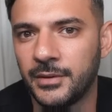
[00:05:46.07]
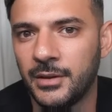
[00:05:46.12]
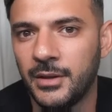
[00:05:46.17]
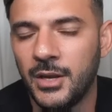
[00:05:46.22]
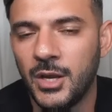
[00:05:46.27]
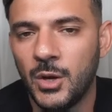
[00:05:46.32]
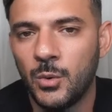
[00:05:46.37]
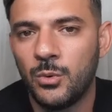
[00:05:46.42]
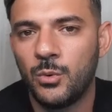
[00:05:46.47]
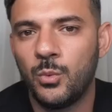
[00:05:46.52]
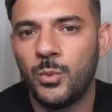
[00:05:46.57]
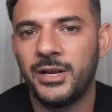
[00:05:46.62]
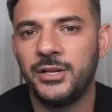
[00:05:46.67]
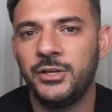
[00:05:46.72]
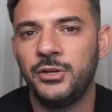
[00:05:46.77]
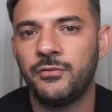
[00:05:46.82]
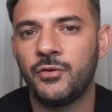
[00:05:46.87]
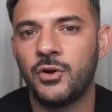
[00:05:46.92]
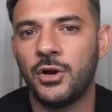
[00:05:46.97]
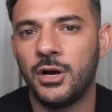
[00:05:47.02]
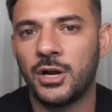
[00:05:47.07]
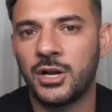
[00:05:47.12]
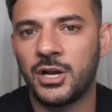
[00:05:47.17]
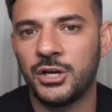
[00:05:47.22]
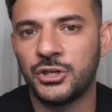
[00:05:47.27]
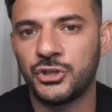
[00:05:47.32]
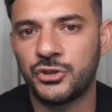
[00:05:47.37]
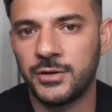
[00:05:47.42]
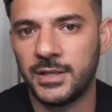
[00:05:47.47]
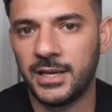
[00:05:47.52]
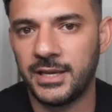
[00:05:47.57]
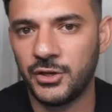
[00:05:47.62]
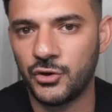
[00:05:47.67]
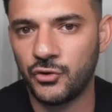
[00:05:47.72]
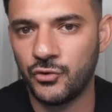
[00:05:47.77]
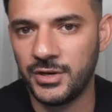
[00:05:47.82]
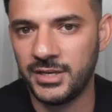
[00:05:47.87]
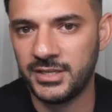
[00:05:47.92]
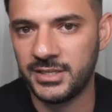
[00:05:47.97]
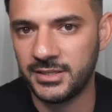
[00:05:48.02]
Well, when you've got a country that
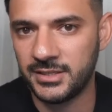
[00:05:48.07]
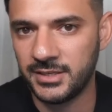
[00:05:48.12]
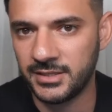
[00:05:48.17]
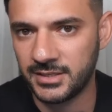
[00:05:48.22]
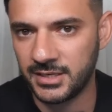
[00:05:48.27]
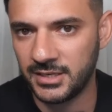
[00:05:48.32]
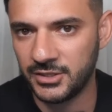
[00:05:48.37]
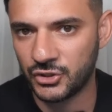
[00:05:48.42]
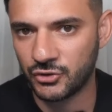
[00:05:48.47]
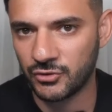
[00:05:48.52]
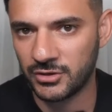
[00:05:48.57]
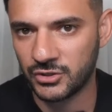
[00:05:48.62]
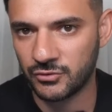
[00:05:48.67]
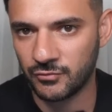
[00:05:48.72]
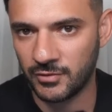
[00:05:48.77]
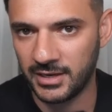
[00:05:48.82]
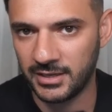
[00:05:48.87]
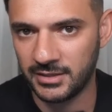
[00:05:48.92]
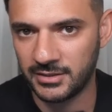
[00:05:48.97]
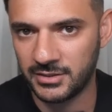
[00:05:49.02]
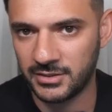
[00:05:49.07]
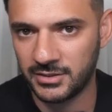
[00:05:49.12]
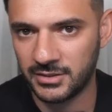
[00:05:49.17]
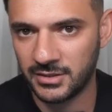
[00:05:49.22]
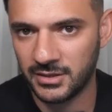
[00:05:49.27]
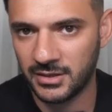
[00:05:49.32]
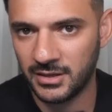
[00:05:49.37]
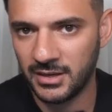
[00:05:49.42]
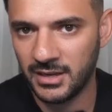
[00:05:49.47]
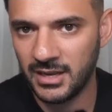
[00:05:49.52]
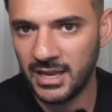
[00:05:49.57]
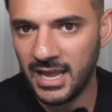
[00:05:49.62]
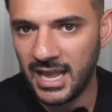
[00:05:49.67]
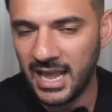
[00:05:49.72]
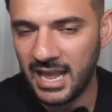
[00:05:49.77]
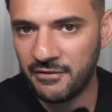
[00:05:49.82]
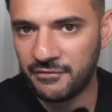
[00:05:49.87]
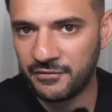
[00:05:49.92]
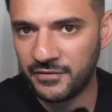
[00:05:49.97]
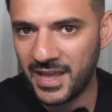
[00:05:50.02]
increases its interest rates,
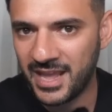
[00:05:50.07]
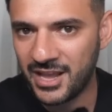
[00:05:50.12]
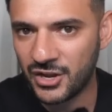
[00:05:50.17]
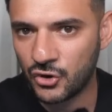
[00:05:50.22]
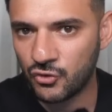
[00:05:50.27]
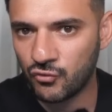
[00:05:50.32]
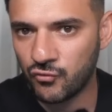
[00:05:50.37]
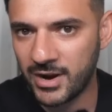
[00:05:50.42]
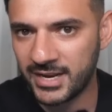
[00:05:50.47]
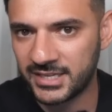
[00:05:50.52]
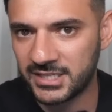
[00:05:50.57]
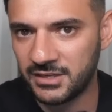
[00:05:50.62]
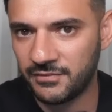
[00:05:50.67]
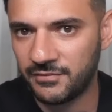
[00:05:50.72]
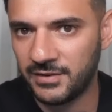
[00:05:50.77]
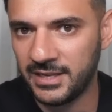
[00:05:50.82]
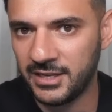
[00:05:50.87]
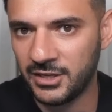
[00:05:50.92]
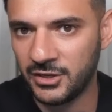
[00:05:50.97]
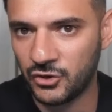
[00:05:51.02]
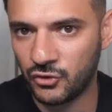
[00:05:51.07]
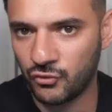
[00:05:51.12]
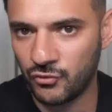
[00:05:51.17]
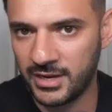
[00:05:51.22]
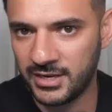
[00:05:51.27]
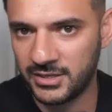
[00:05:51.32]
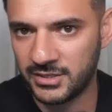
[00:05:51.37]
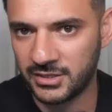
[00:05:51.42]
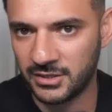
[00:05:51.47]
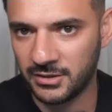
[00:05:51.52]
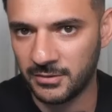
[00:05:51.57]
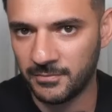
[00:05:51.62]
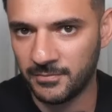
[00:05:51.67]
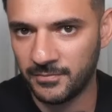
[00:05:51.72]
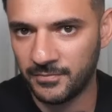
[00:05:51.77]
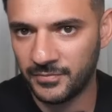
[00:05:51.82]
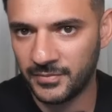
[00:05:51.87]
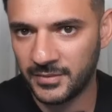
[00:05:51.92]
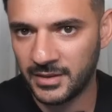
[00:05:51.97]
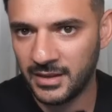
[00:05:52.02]
if they aggressively increase them,
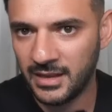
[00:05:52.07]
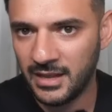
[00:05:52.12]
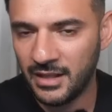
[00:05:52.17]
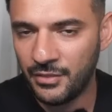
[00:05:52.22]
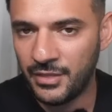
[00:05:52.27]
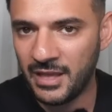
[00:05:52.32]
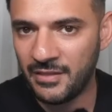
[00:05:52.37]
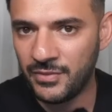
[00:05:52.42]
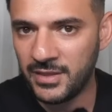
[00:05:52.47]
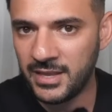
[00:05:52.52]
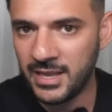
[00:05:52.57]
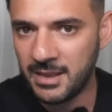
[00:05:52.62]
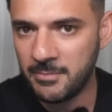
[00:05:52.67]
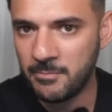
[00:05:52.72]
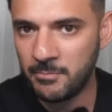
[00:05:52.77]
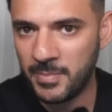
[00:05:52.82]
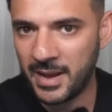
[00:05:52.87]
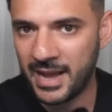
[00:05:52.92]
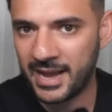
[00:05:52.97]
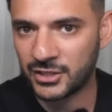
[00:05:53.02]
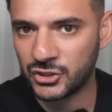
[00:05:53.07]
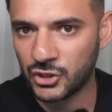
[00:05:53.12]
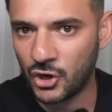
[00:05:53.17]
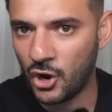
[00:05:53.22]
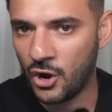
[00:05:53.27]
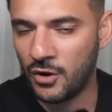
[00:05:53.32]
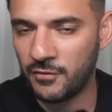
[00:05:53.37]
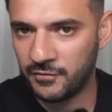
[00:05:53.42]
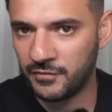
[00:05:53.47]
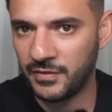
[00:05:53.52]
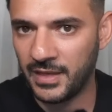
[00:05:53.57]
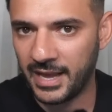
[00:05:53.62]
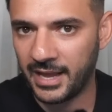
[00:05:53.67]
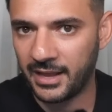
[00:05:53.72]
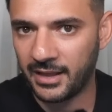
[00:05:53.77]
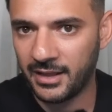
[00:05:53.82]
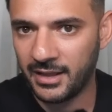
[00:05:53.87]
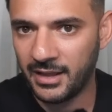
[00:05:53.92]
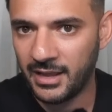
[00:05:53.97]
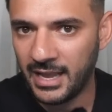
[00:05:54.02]
then the impact of that
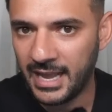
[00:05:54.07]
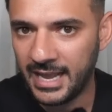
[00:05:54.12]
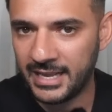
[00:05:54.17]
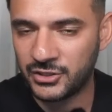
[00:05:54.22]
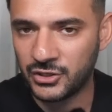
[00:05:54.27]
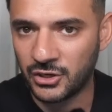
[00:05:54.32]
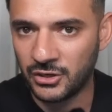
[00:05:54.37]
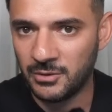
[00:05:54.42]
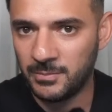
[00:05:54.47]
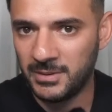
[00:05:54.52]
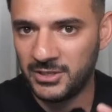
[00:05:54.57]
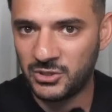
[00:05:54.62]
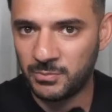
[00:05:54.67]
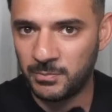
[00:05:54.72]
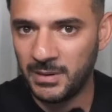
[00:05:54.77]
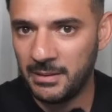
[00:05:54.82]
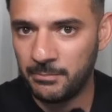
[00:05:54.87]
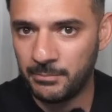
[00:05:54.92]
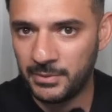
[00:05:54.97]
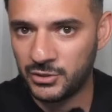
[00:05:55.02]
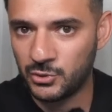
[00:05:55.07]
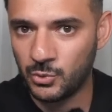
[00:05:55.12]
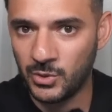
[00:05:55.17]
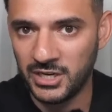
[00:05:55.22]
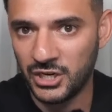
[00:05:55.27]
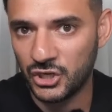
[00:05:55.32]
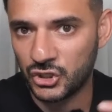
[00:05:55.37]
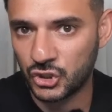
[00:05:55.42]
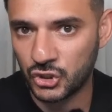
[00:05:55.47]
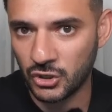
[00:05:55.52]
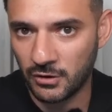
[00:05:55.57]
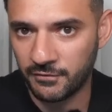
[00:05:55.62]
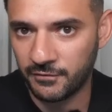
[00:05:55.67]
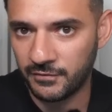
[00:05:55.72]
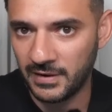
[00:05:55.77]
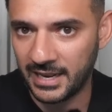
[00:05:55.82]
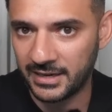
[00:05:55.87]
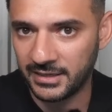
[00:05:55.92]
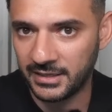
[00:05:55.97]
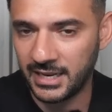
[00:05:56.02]
is going to be split between a soft
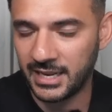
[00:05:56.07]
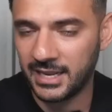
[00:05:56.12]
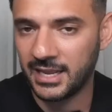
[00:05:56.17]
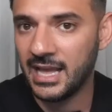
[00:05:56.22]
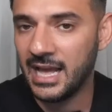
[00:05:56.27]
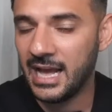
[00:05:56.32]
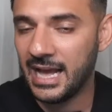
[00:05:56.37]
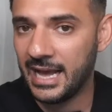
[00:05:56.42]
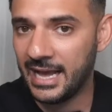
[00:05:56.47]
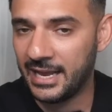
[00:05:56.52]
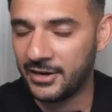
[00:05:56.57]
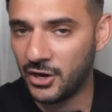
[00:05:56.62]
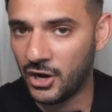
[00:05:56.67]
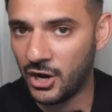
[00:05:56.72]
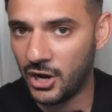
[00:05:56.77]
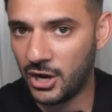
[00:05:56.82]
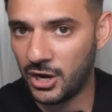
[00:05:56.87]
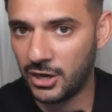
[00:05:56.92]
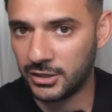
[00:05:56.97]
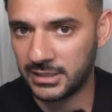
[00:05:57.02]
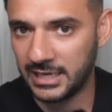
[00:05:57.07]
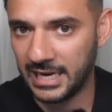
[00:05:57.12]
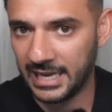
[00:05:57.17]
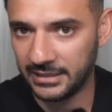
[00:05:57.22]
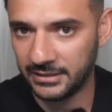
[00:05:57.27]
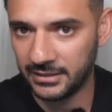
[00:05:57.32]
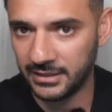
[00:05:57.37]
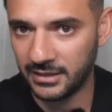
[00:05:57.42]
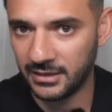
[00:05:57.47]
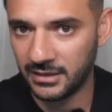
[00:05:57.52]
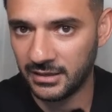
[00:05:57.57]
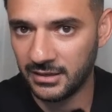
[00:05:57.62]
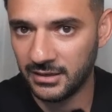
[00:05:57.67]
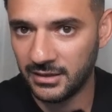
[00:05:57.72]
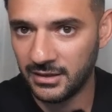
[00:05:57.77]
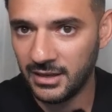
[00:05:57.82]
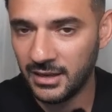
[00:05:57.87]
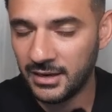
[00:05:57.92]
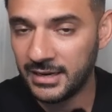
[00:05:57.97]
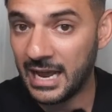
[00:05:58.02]
landing and a hard landing.
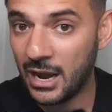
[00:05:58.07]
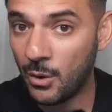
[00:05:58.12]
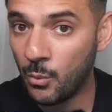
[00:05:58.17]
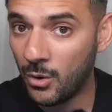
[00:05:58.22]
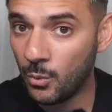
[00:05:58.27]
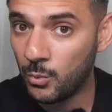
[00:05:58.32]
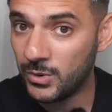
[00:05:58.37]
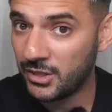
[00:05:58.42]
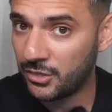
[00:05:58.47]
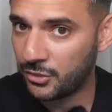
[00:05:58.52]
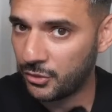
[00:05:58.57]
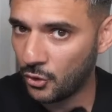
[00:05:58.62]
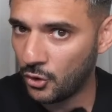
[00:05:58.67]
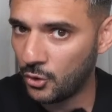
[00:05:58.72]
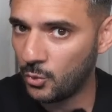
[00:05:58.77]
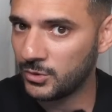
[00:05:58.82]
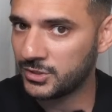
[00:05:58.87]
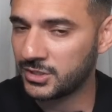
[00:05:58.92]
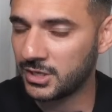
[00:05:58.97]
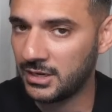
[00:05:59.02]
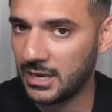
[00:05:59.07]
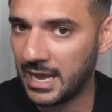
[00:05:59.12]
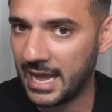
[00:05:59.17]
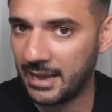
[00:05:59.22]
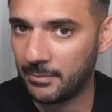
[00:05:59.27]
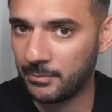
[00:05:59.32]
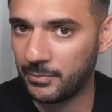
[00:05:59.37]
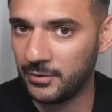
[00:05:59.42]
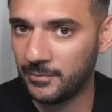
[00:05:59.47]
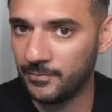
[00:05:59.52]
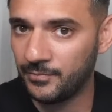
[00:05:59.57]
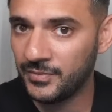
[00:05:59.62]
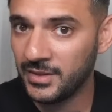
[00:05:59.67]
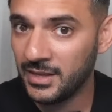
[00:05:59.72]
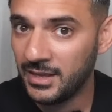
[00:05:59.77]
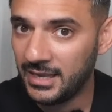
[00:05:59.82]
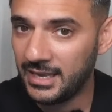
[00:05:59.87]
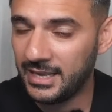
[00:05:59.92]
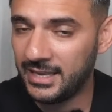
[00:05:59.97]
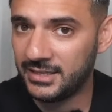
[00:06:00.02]
Now, what we thought was going to happen
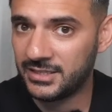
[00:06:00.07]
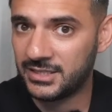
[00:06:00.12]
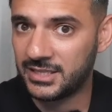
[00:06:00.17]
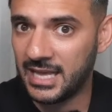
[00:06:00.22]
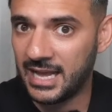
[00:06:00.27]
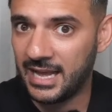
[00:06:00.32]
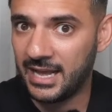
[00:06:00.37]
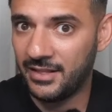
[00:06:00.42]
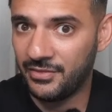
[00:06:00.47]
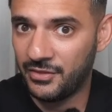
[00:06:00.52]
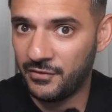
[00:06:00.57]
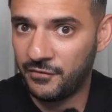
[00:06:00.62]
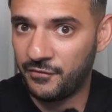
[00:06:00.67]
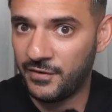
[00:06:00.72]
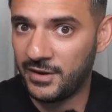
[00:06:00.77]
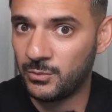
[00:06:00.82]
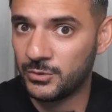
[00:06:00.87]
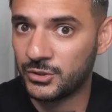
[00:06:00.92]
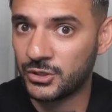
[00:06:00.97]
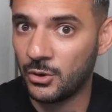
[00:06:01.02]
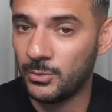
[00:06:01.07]
is that the Fed was going